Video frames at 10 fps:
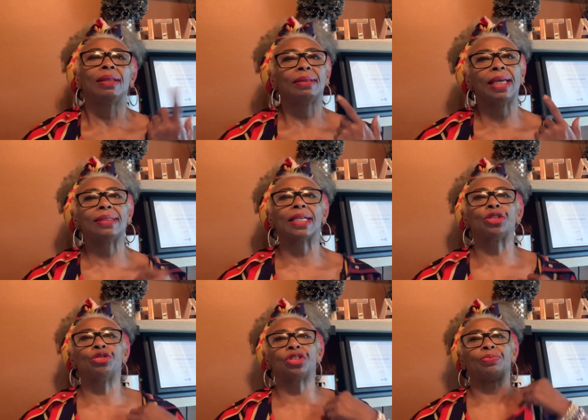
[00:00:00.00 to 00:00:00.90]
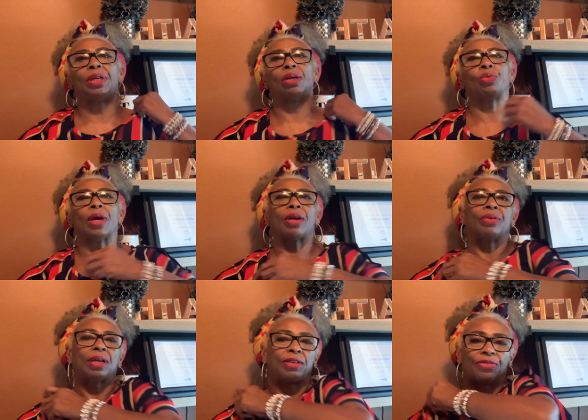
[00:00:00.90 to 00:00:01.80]
things that you should be aware
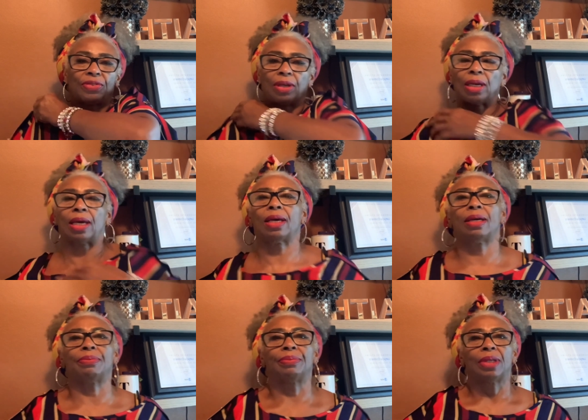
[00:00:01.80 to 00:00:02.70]
of, uh,